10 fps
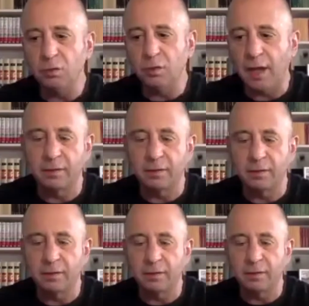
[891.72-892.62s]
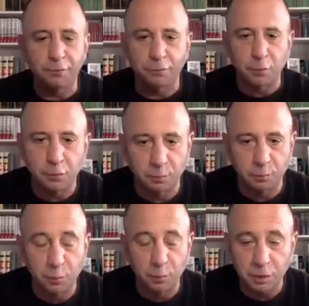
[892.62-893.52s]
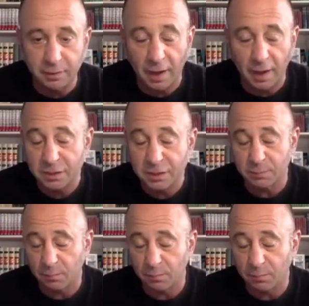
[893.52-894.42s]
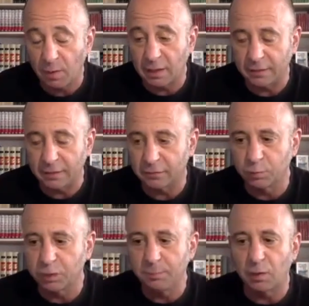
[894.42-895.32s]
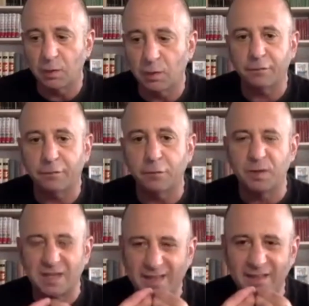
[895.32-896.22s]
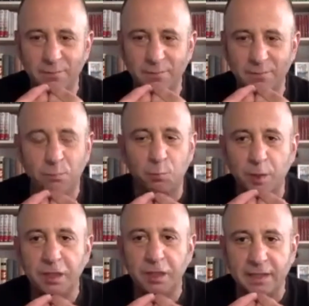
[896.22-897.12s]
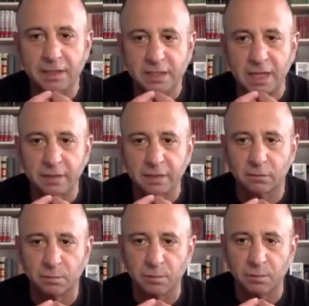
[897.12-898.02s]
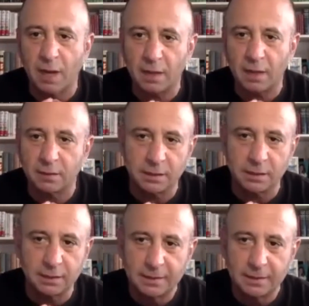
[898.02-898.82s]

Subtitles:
get the fruit, really, I mean, to my glass, really bright fruit, but then really intense minerality.